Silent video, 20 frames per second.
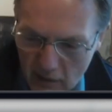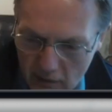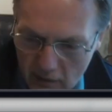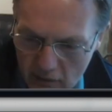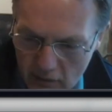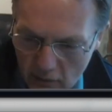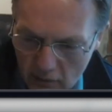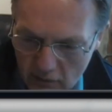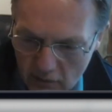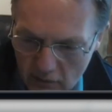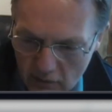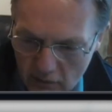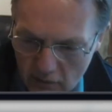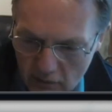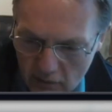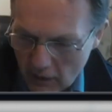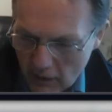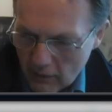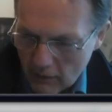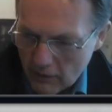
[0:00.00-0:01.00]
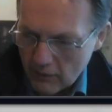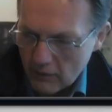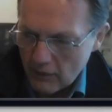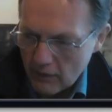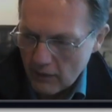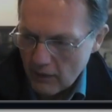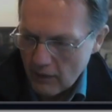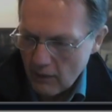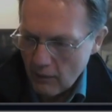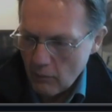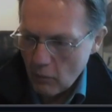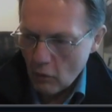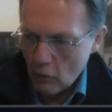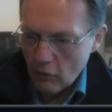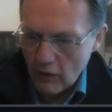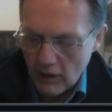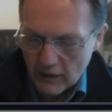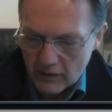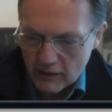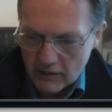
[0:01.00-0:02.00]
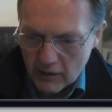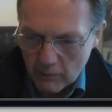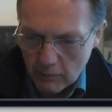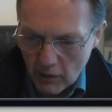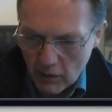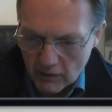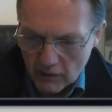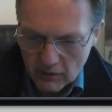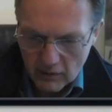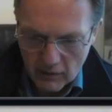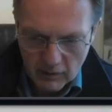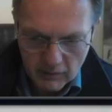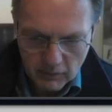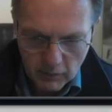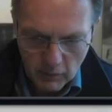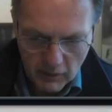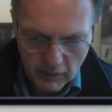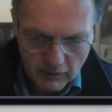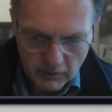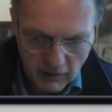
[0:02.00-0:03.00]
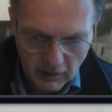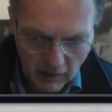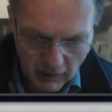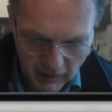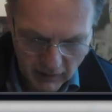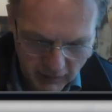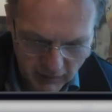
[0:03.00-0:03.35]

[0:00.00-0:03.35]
She was saying about the more realistic person is one who's slightly